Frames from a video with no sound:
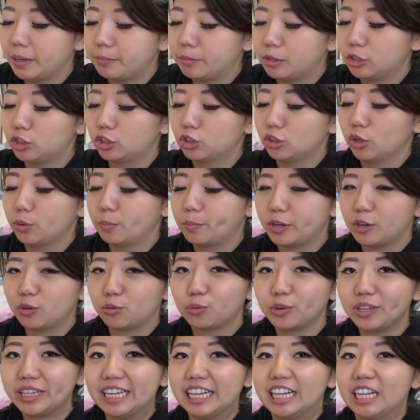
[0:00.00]
I'm gonna slurp it
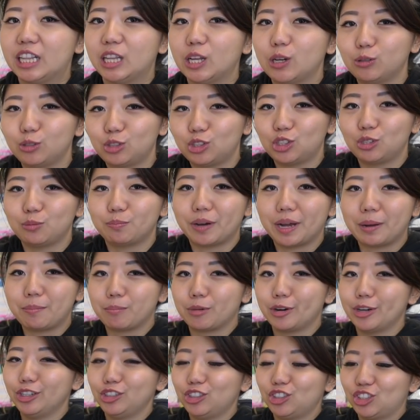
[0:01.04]
really close to my
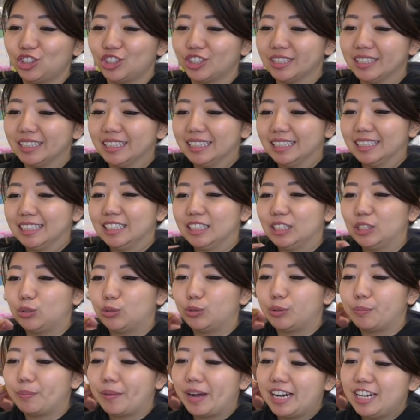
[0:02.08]
merch
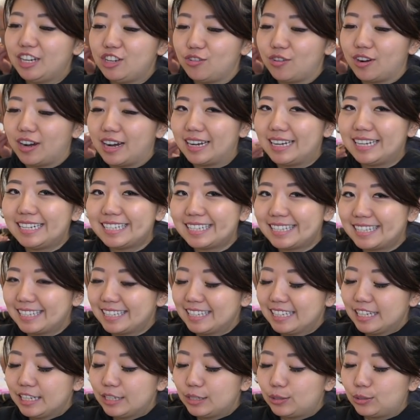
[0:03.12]
to remind you guys
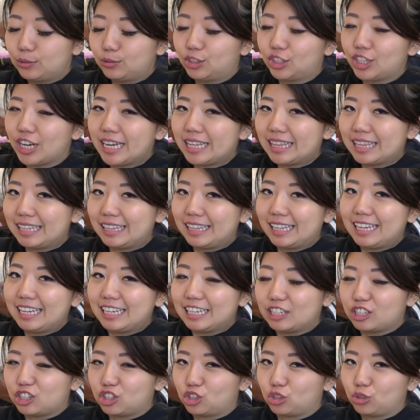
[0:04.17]
to check the link
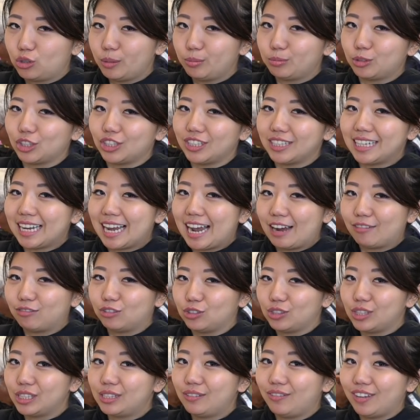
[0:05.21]
in description after this